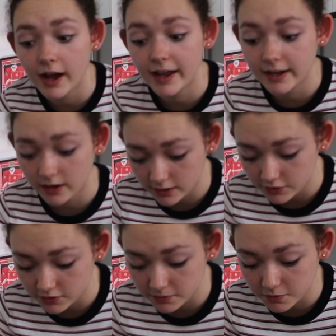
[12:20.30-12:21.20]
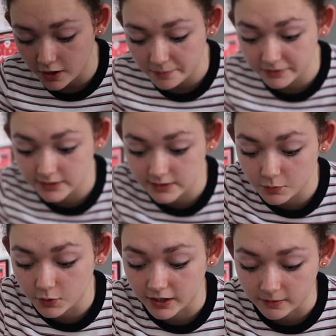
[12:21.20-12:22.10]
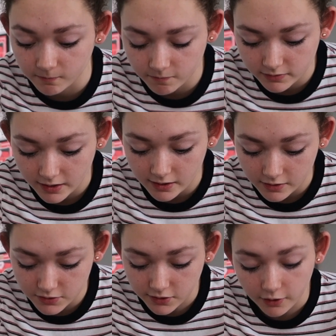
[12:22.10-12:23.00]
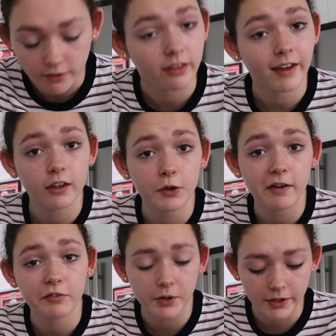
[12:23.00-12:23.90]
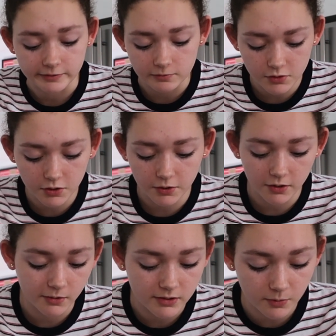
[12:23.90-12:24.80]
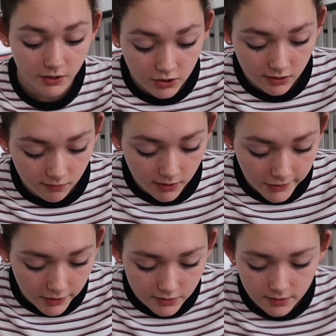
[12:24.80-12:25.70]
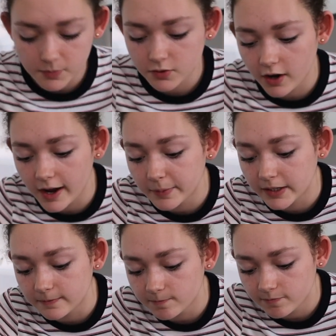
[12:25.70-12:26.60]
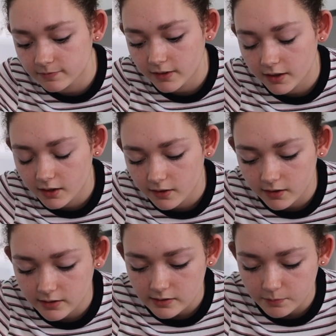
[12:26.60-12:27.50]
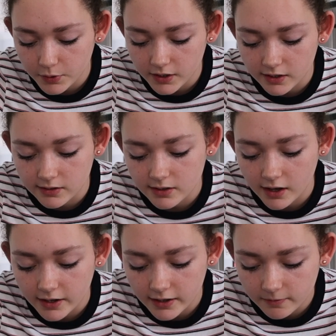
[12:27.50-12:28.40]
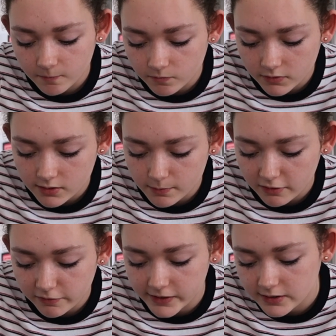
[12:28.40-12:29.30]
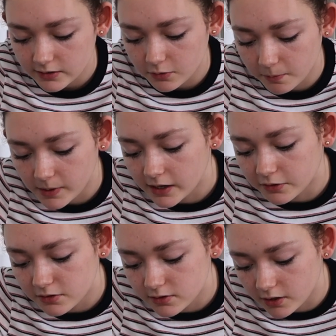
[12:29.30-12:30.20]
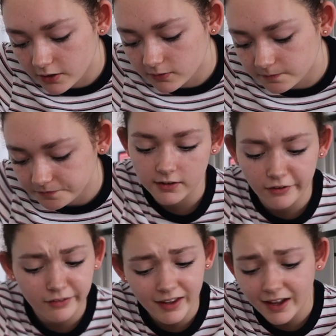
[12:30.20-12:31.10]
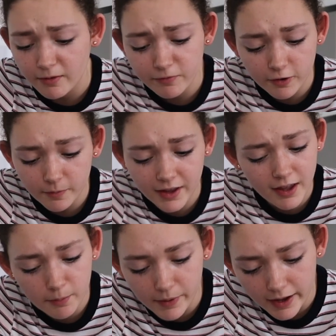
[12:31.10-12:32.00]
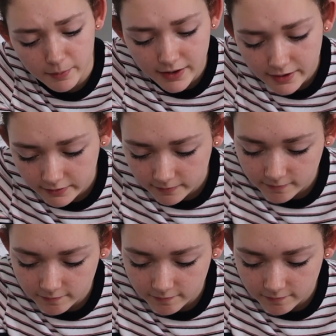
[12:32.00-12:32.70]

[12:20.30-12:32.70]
I hit 100 subscribers this morning. So thank you everyone to who is watching the video, subscribing. It's pretty exciting. It's my first little milestone. It's only up from here, baby.